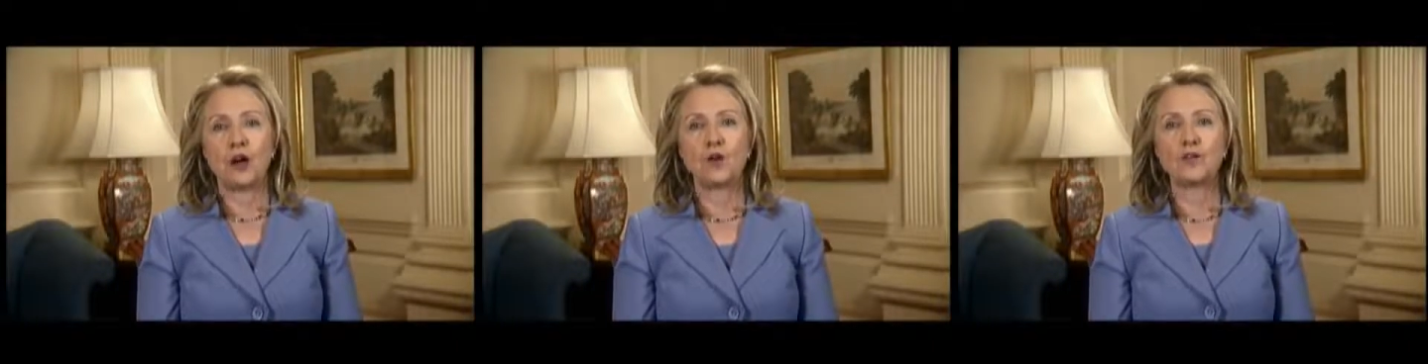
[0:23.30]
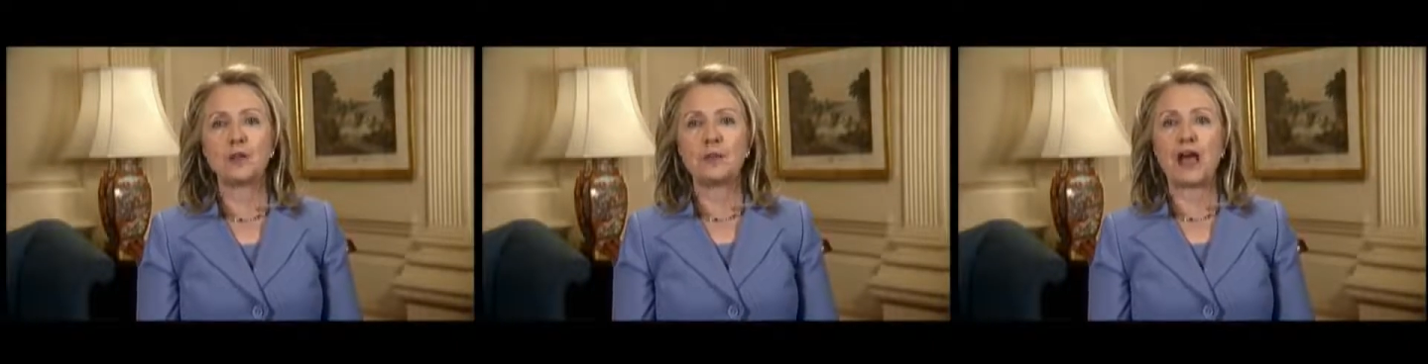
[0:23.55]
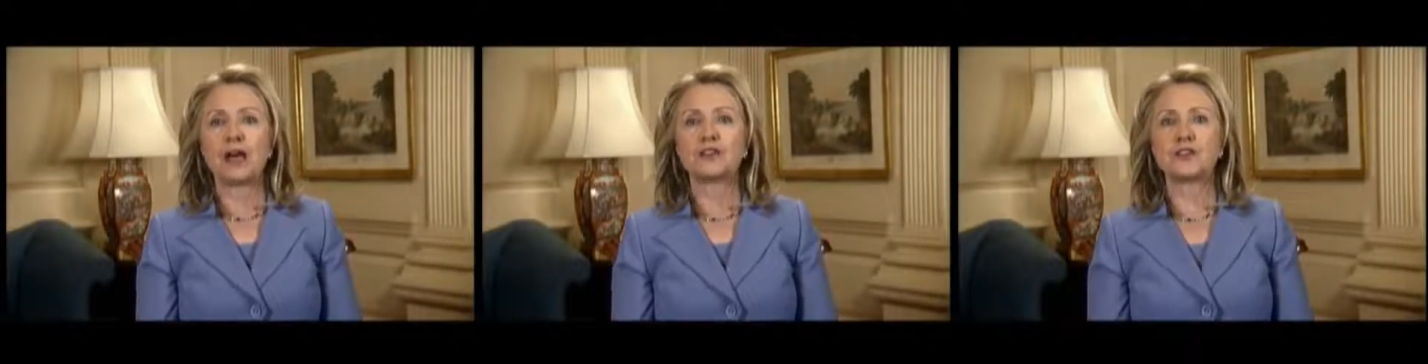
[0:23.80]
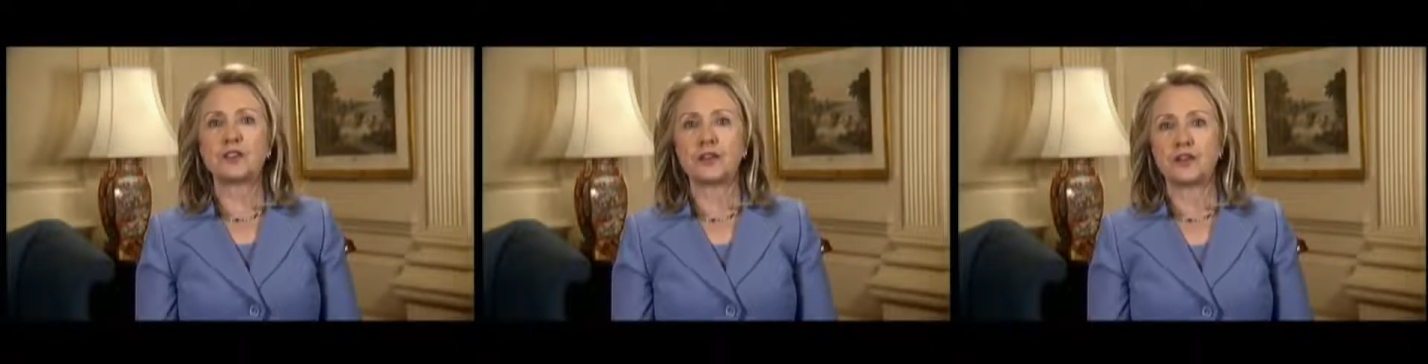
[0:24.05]
Over the
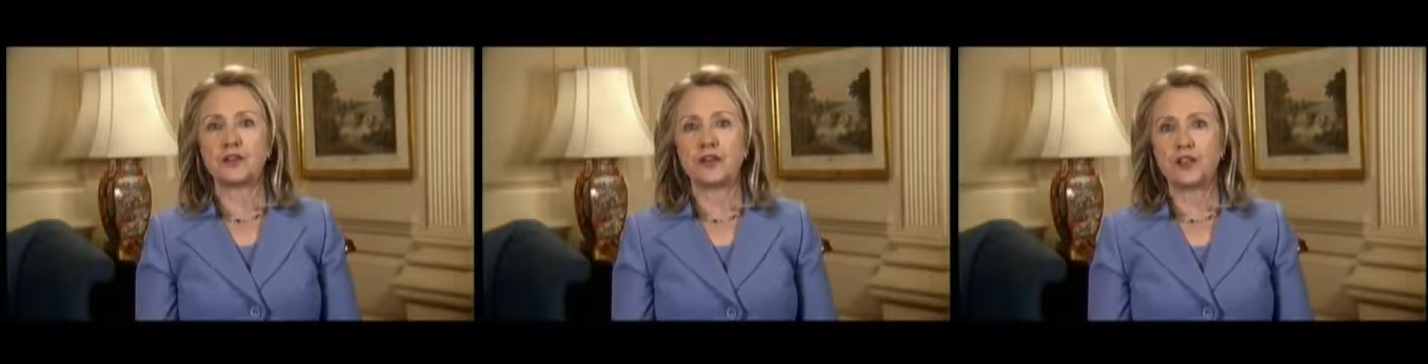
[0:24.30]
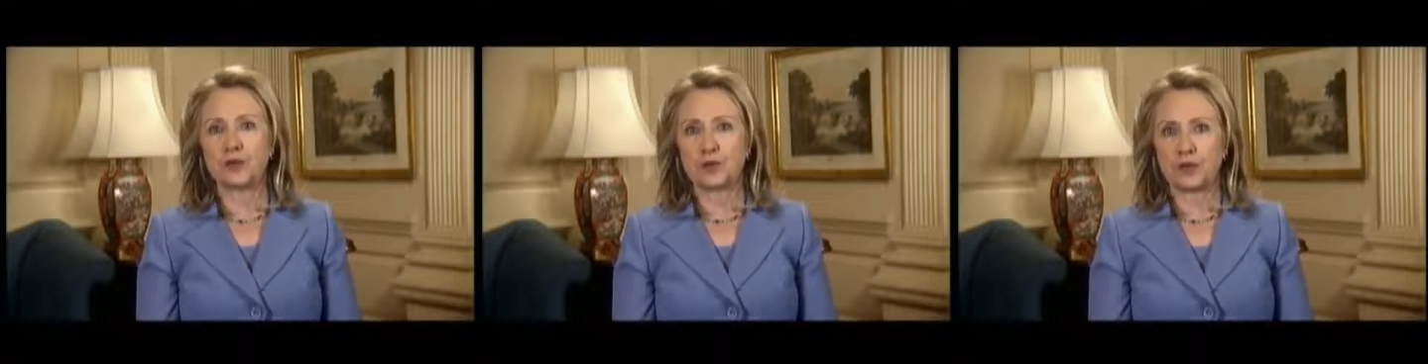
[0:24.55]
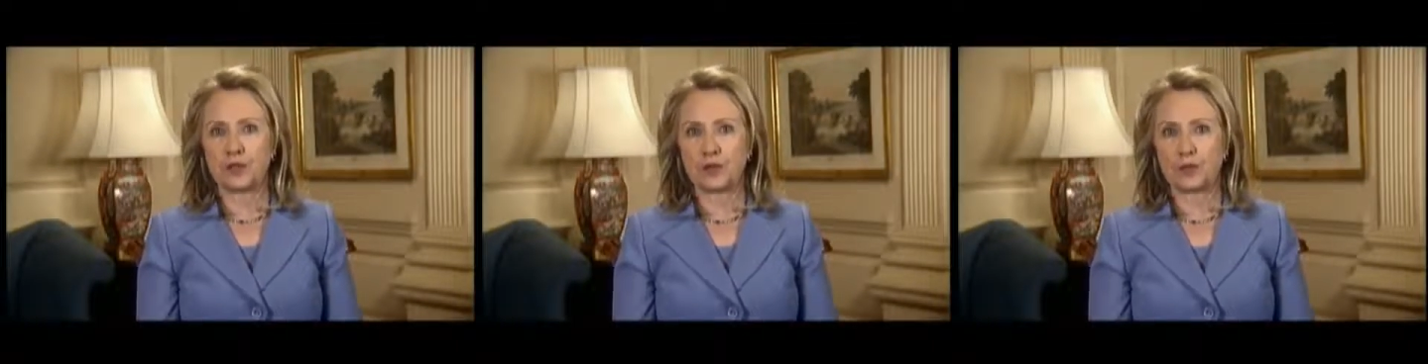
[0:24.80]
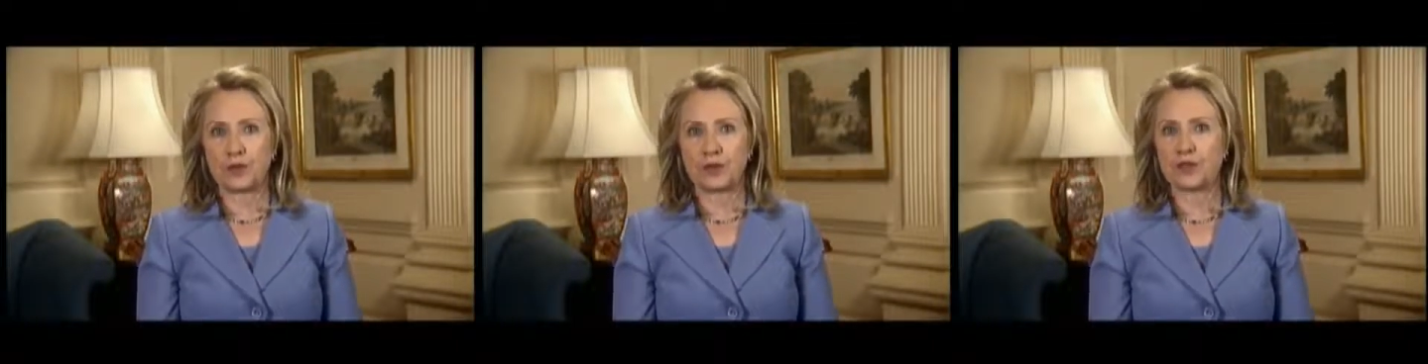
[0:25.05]
past year, these
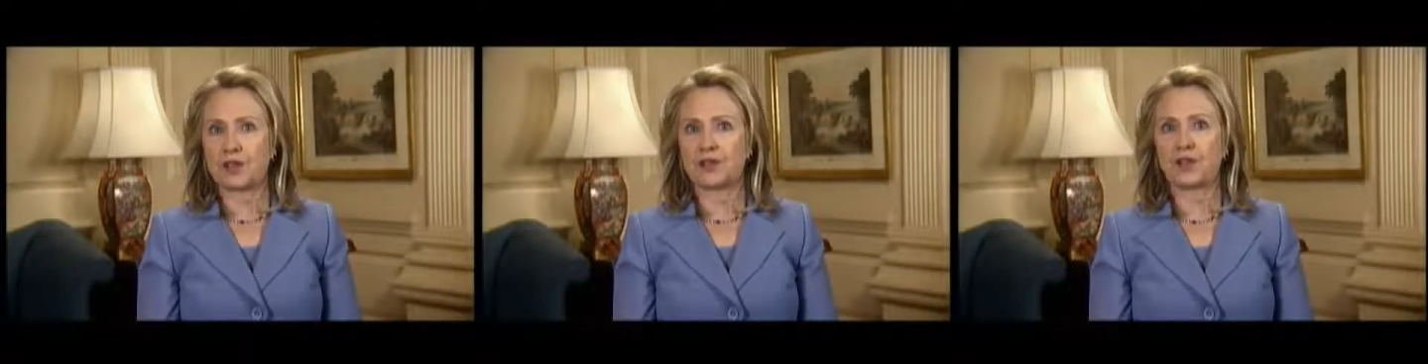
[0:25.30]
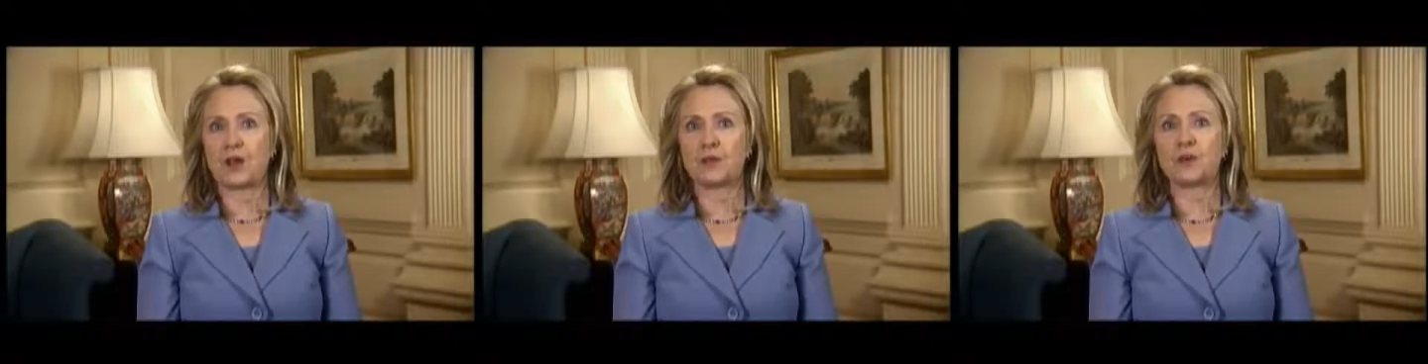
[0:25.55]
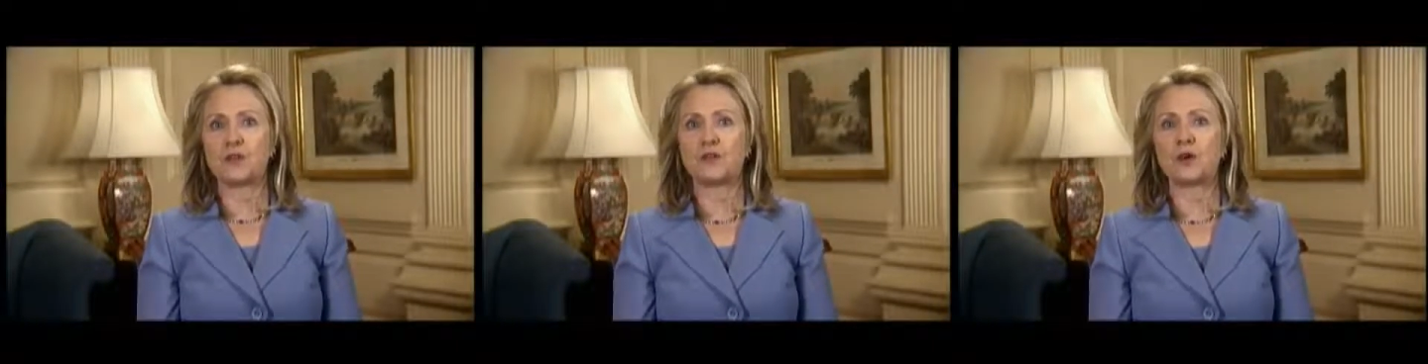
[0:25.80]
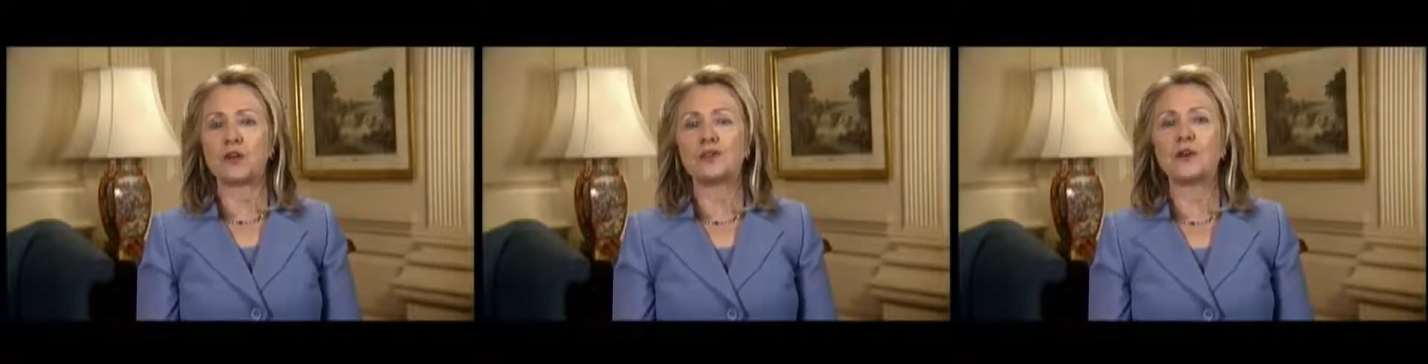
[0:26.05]
principles have come to the
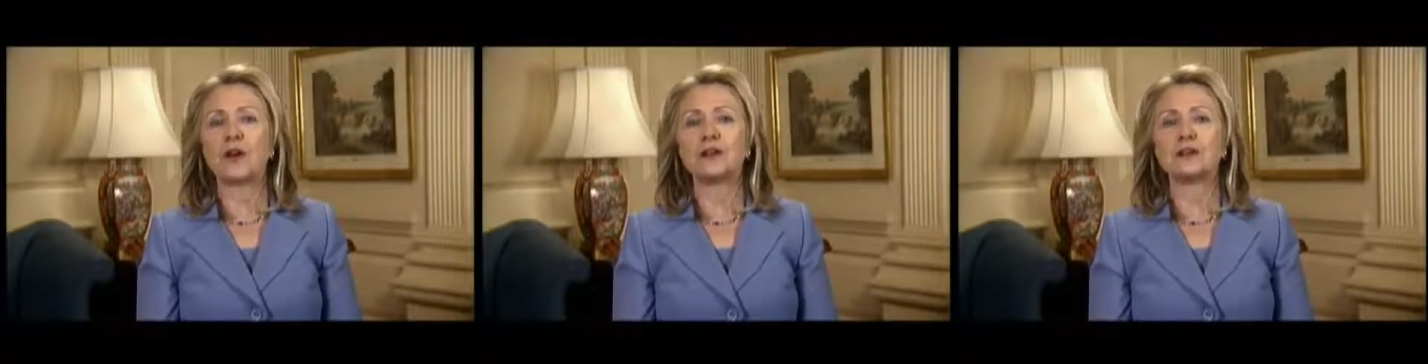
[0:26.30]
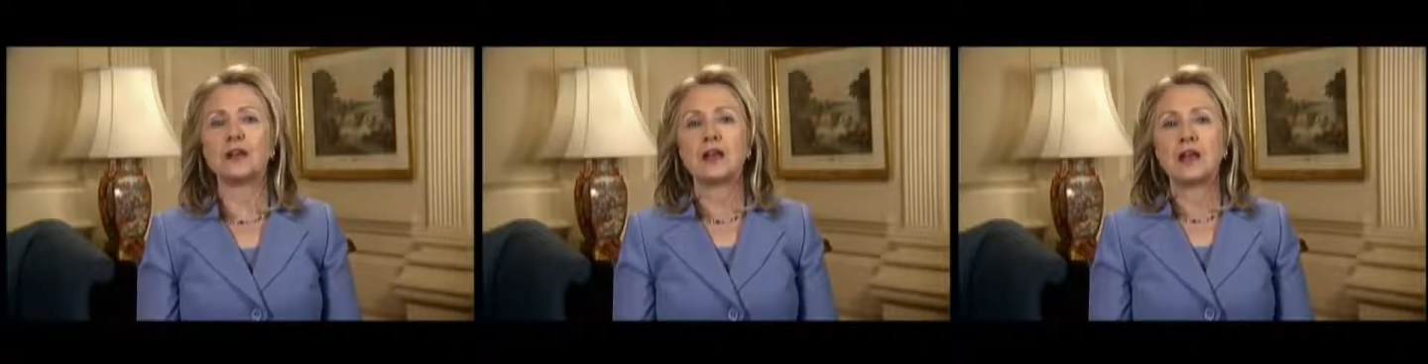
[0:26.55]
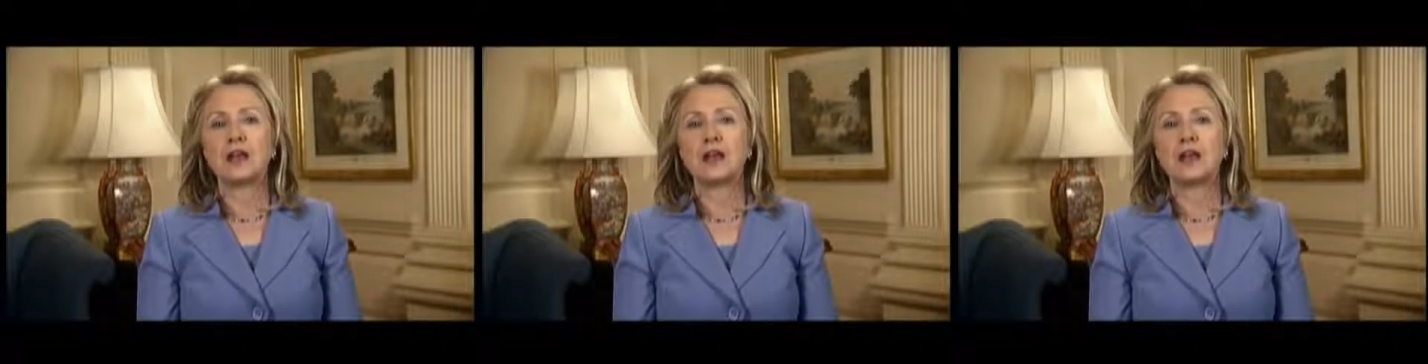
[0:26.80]
forefront